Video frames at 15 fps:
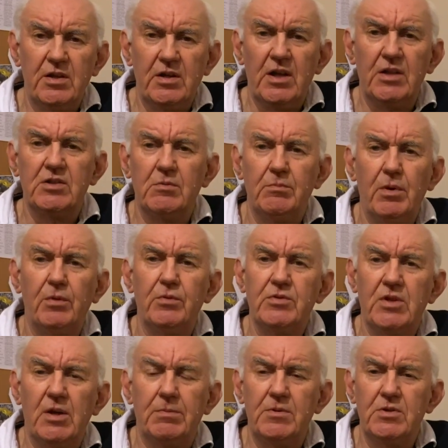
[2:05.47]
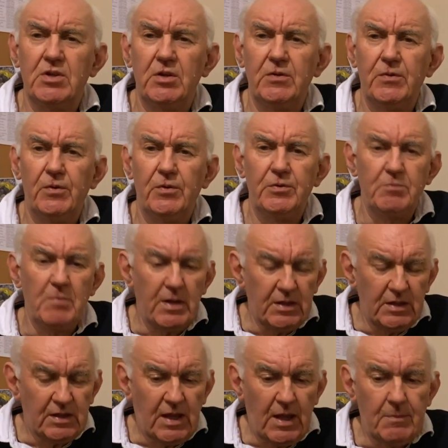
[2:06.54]
nuts and bolts up and so forth, make
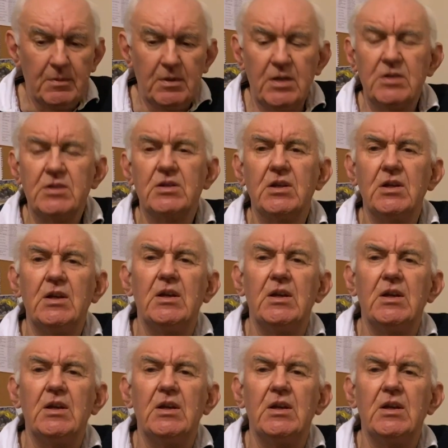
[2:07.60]
the cabinet,